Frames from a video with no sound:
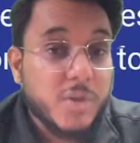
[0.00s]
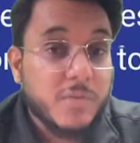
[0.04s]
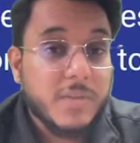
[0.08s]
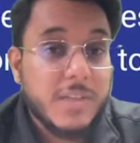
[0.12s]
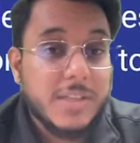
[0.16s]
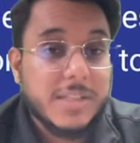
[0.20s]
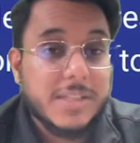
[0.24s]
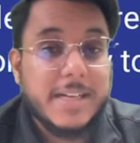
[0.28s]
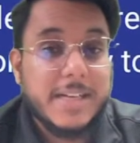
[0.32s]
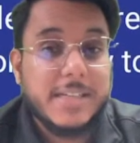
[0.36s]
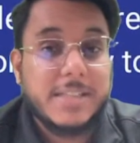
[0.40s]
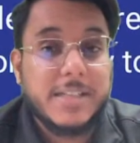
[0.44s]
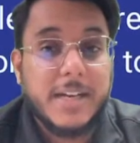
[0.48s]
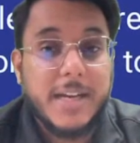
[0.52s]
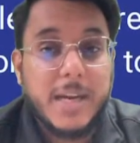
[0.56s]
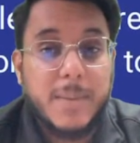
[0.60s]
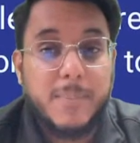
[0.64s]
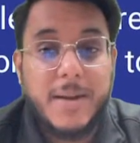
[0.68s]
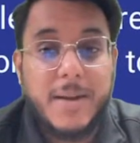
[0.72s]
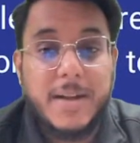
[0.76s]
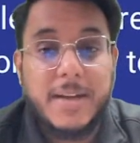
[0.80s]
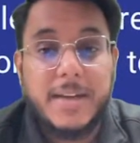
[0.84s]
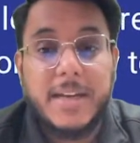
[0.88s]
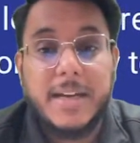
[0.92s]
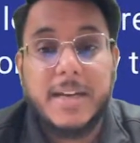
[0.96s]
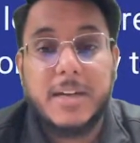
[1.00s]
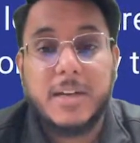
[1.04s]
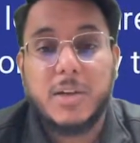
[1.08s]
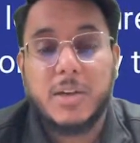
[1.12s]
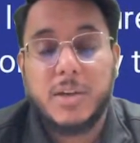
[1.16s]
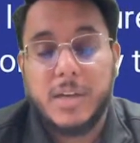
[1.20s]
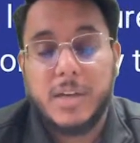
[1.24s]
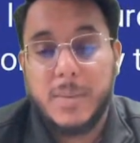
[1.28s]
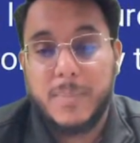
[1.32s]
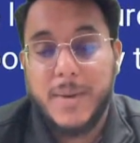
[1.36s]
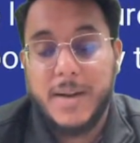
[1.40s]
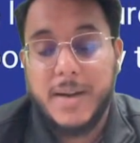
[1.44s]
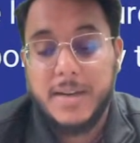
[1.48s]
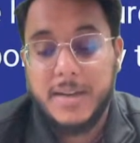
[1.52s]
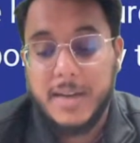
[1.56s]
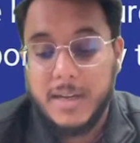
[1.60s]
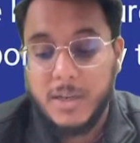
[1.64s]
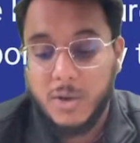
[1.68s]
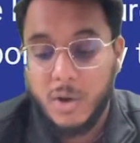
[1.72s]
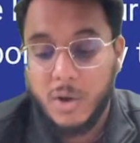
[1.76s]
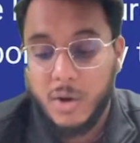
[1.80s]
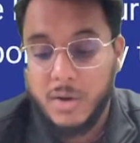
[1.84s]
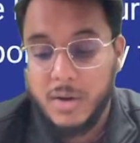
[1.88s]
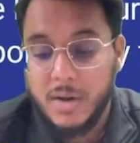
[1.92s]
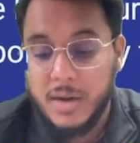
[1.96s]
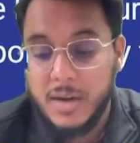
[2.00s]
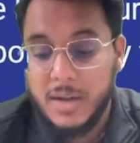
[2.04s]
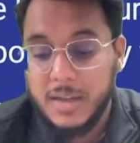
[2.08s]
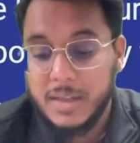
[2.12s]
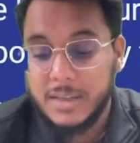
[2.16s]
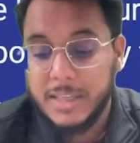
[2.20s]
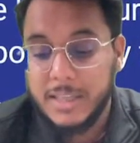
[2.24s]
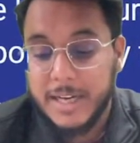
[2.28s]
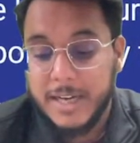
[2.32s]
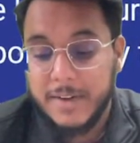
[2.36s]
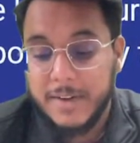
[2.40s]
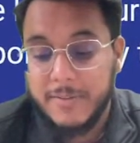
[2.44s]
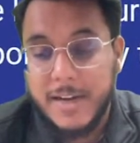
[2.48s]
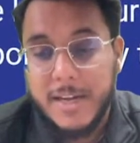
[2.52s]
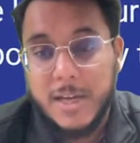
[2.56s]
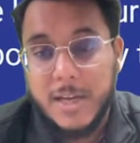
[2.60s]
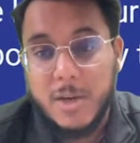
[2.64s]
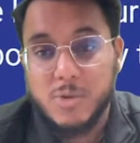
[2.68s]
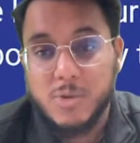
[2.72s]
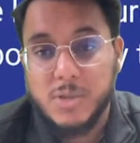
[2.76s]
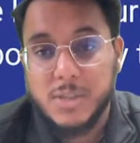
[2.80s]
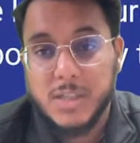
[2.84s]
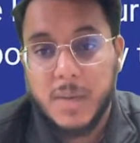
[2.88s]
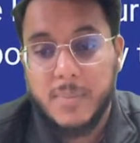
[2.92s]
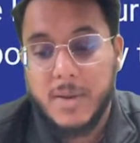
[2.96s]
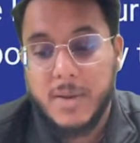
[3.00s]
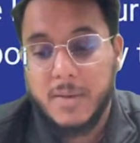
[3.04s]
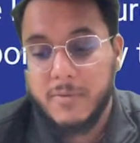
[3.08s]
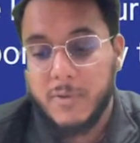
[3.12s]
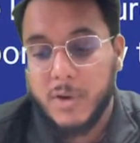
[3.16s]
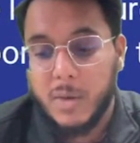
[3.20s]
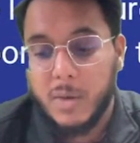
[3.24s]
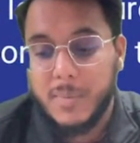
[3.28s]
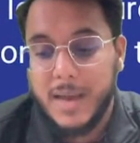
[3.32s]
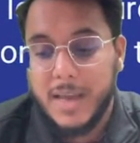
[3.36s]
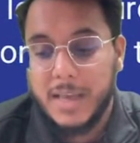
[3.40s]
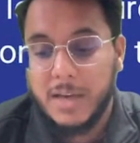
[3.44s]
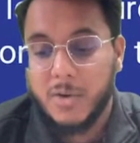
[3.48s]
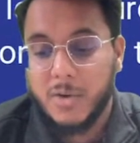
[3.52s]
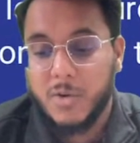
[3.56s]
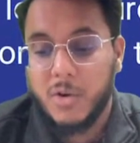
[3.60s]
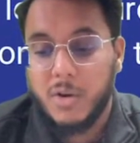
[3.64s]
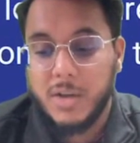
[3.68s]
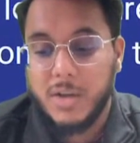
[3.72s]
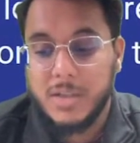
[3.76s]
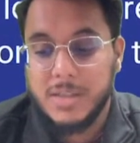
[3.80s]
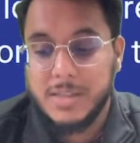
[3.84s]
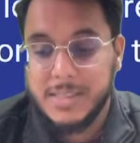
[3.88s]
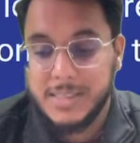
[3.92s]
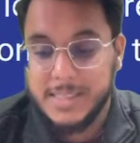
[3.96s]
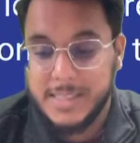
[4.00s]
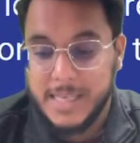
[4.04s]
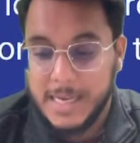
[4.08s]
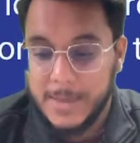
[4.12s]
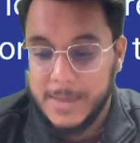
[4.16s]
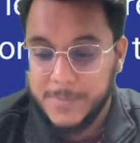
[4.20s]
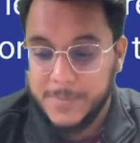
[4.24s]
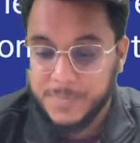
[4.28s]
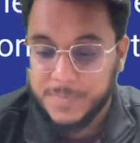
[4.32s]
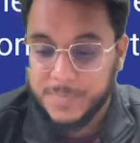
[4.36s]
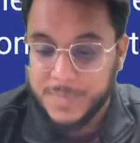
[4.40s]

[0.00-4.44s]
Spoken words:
of the states are dependent on the revenues coming from alcohol sale.